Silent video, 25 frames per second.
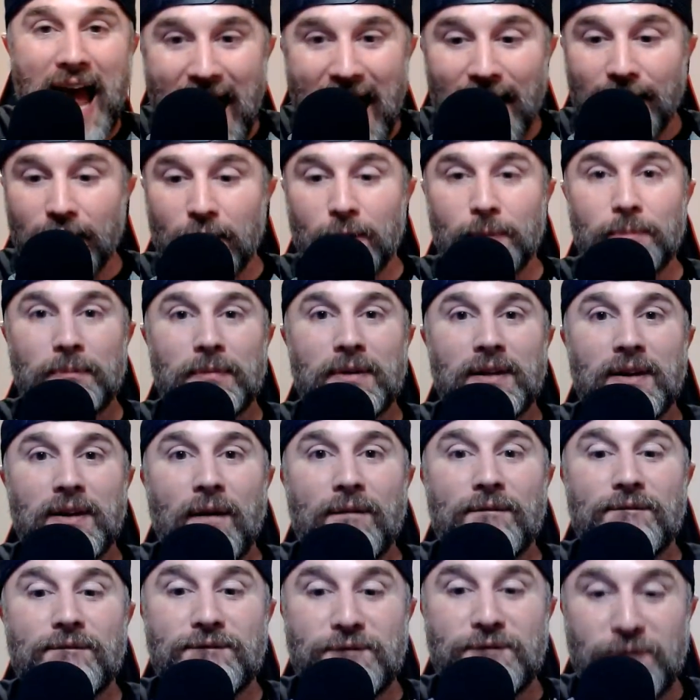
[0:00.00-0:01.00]
Adam
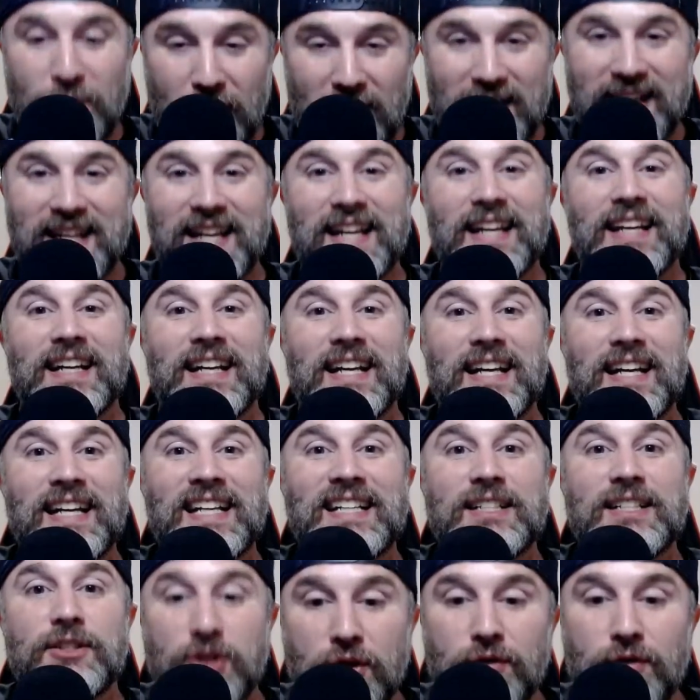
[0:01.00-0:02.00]
freaking
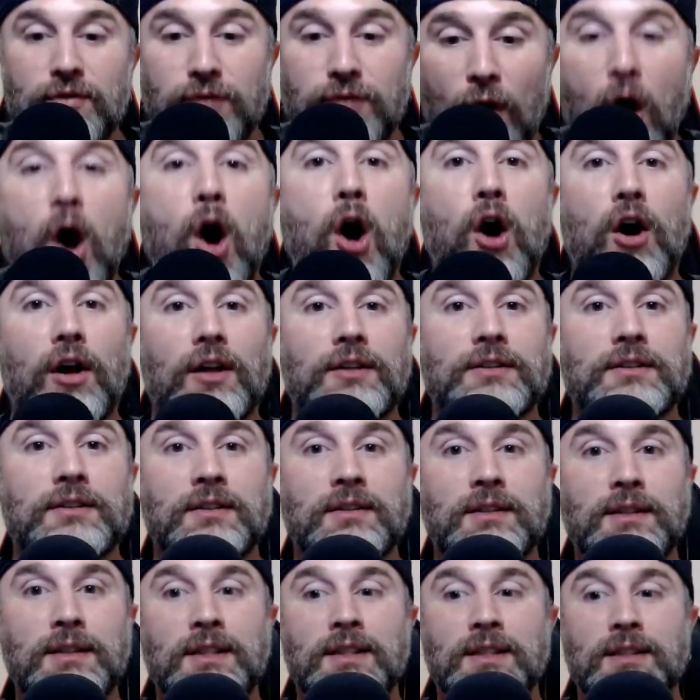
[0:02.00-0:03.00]
Duvall.
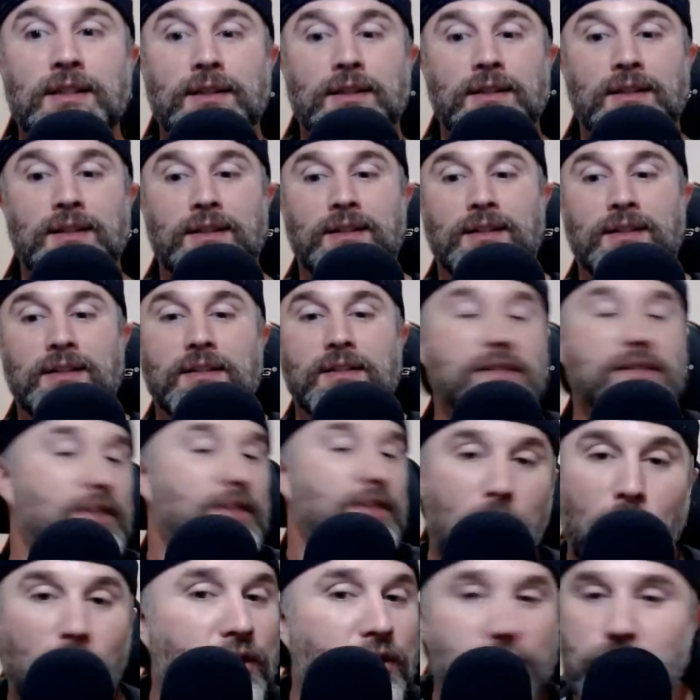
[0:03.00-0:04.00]
It's
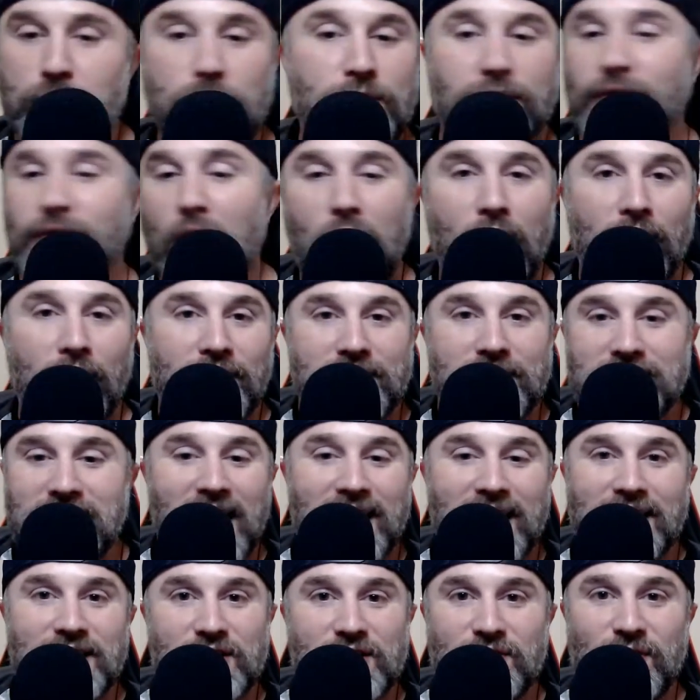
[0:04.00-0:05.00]
the only Duvall that
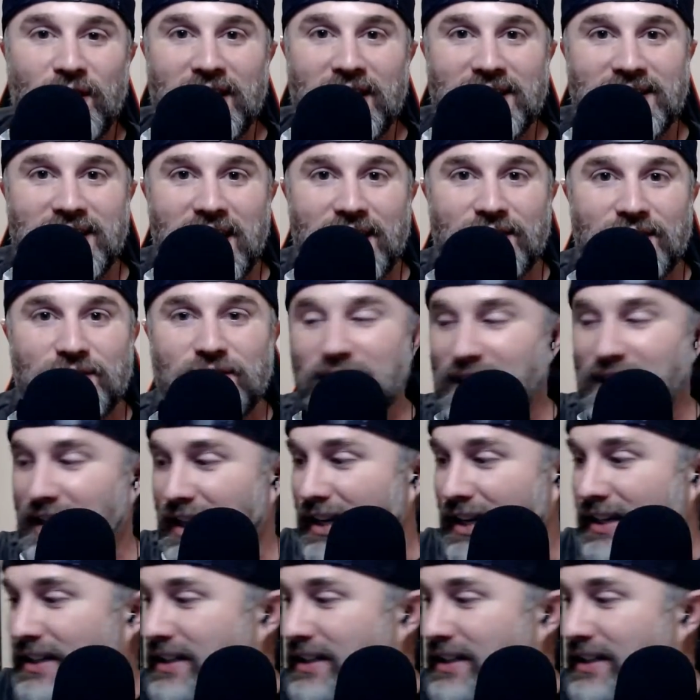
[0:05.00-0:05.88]
Titans fans actually